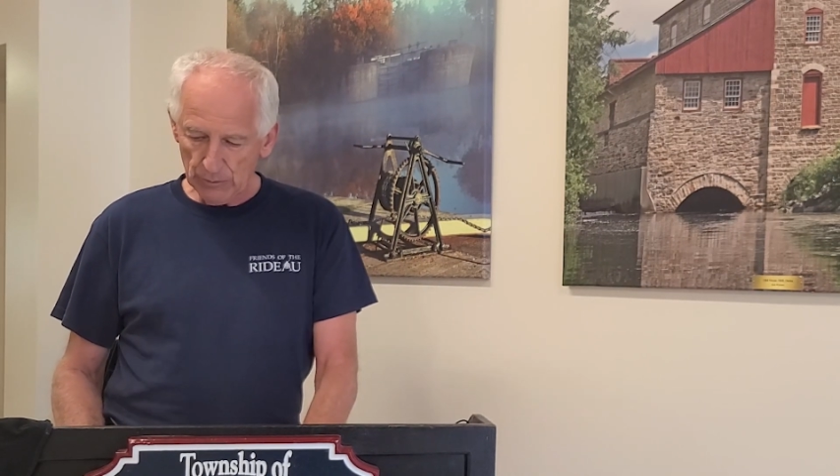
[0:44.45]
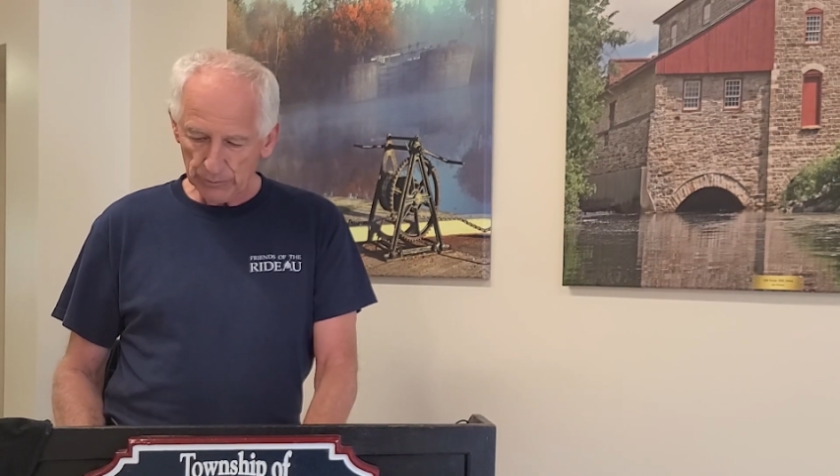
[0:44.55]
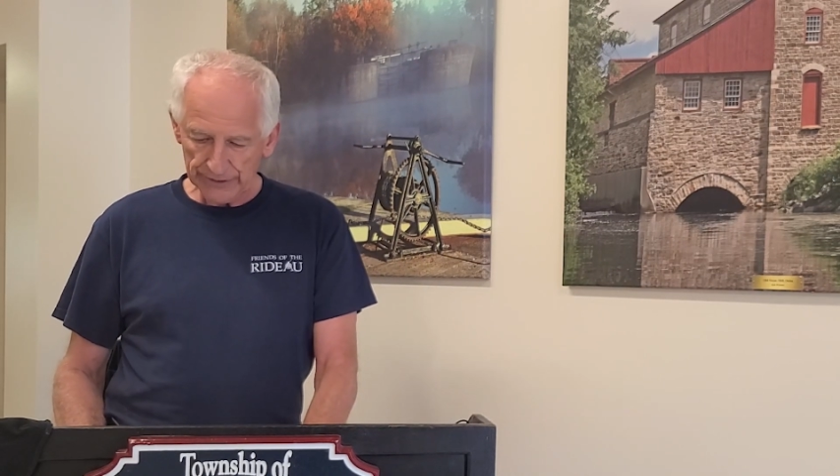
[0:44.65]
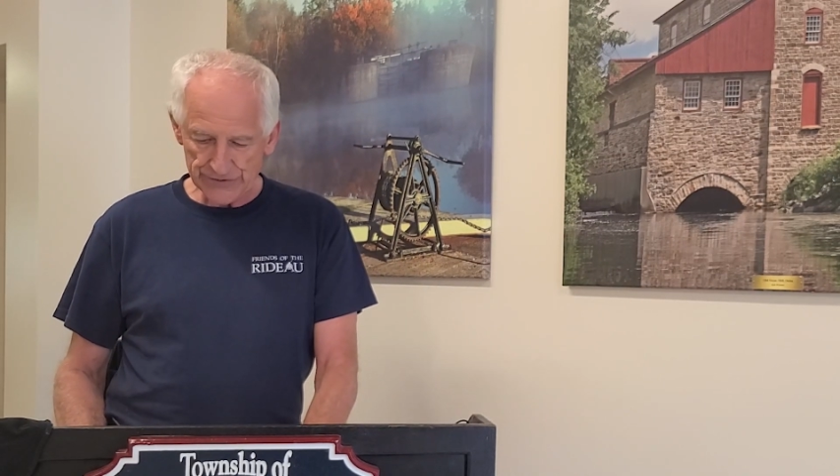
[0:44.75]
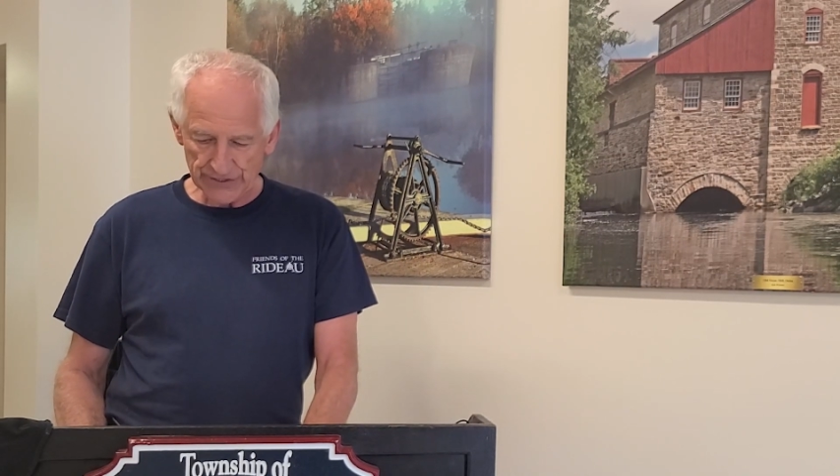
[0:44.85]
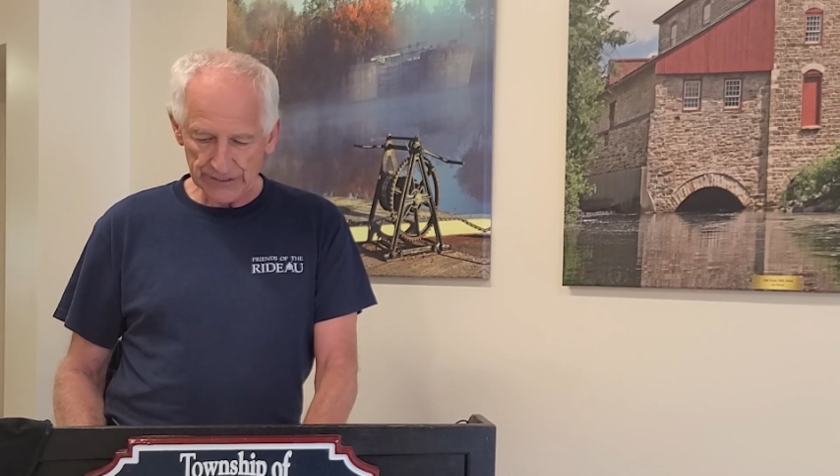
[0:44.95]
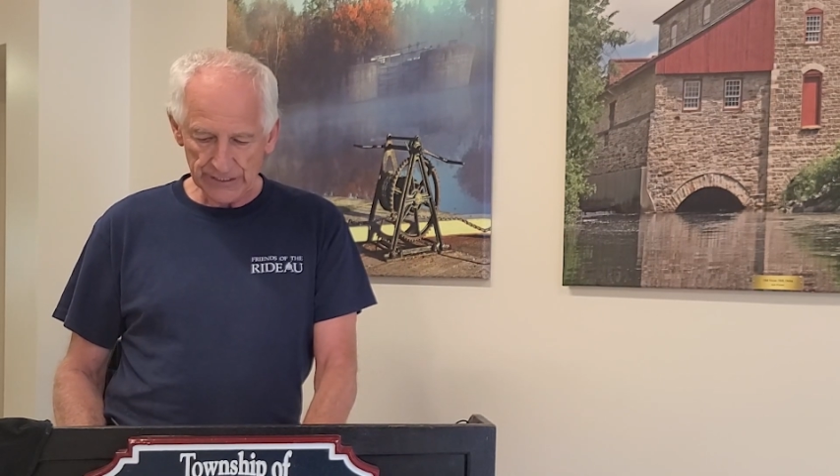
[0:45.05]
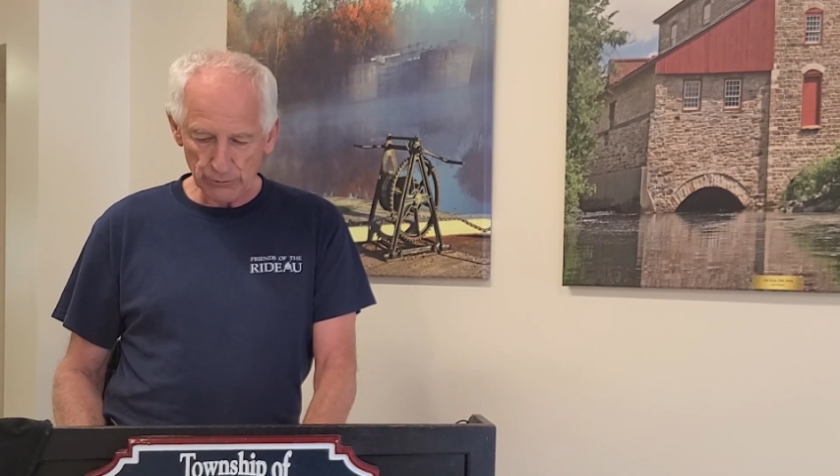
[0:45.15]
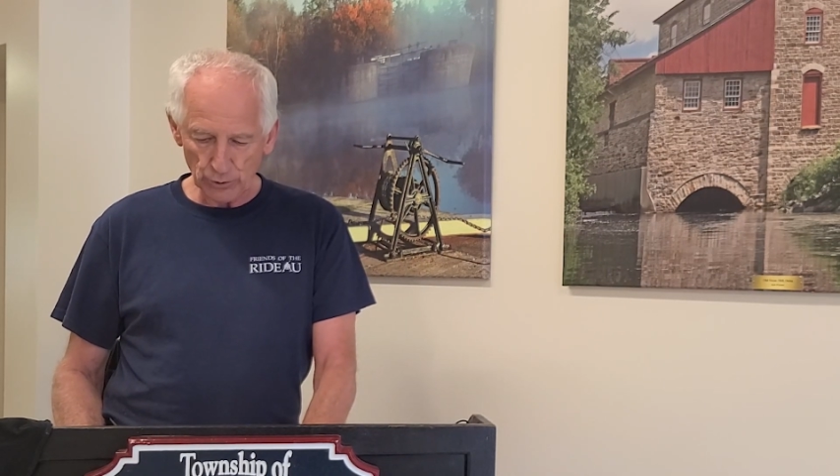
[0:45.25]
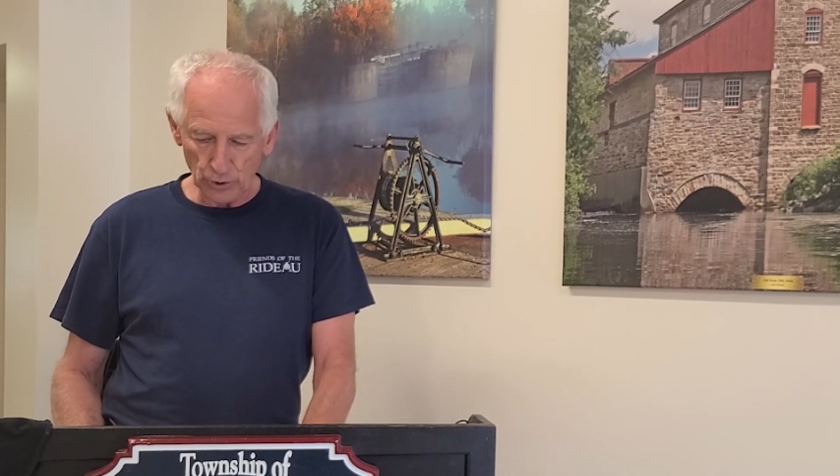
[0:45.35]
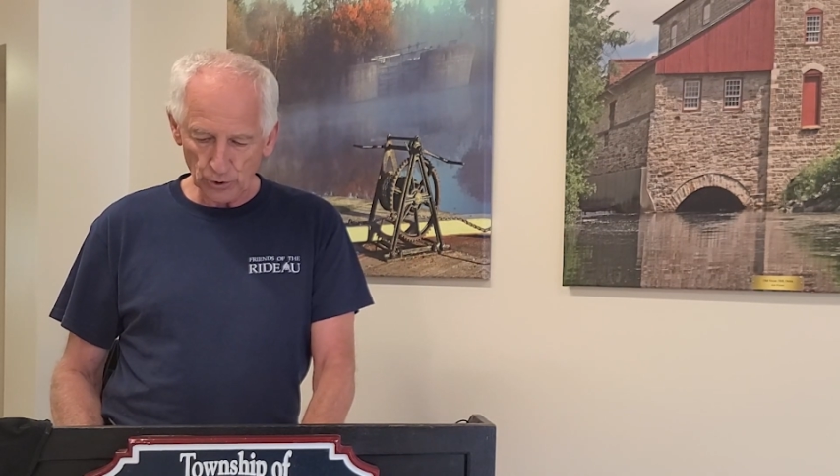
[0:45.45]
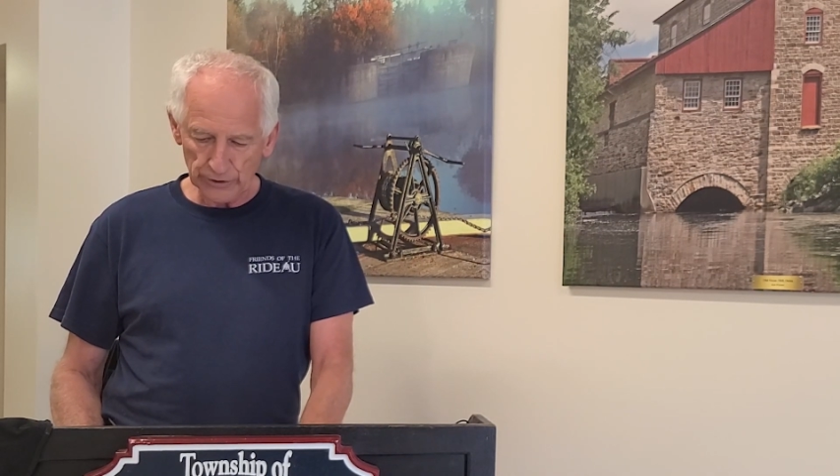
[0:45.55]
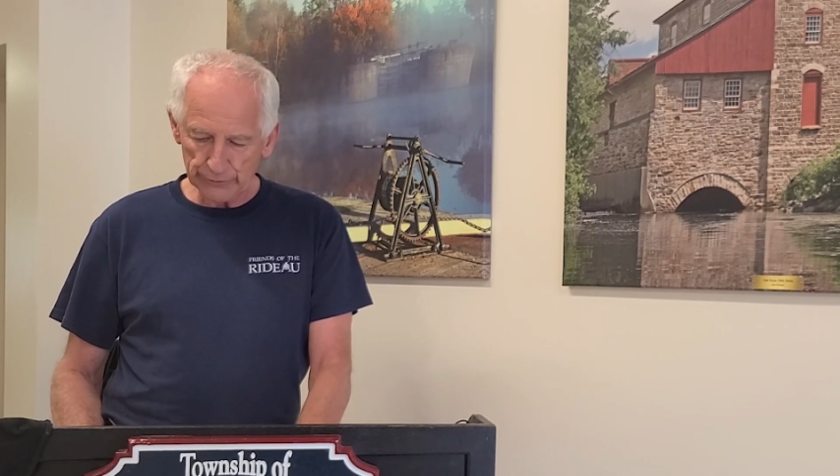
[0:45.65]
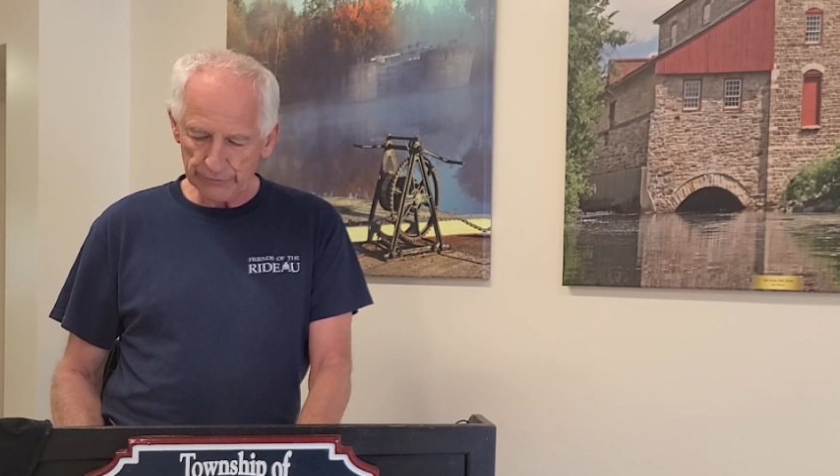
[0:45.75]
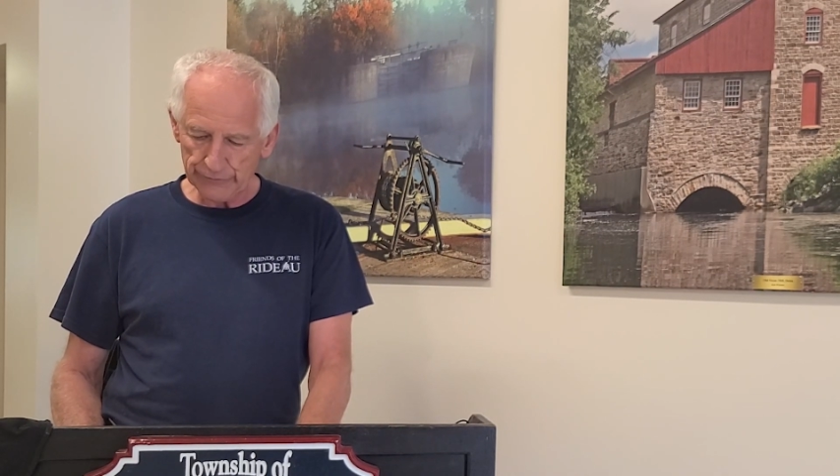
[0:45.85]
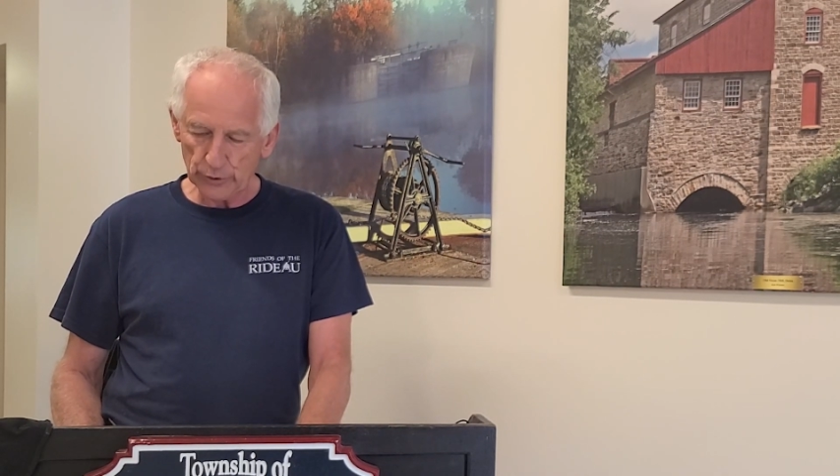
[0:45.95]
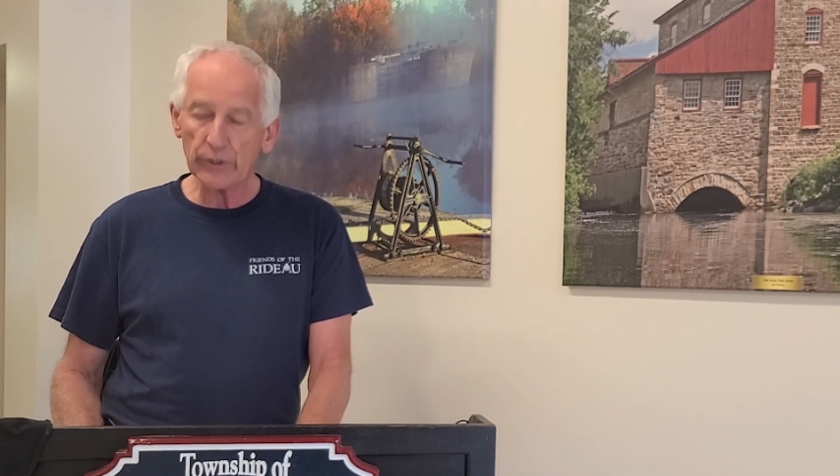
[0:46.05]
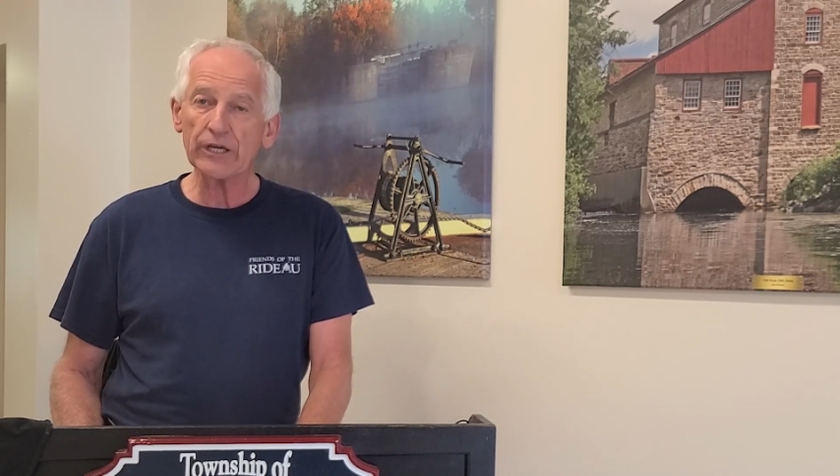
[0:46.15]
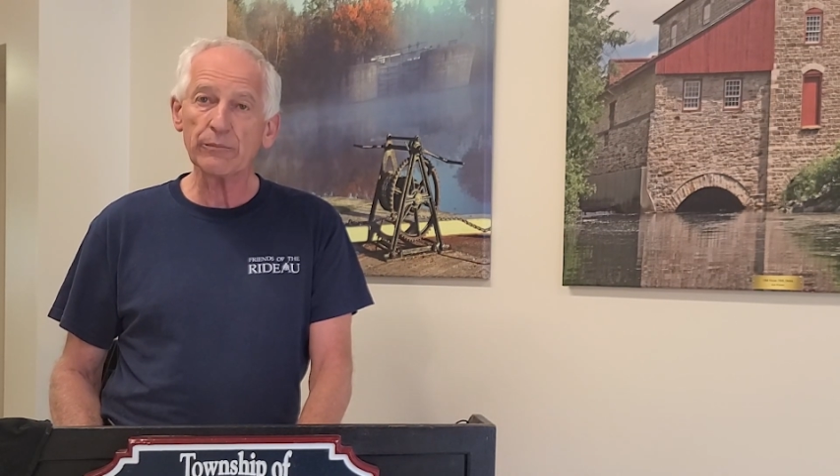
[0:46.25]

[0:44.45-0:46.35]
plays a key role in reviewing and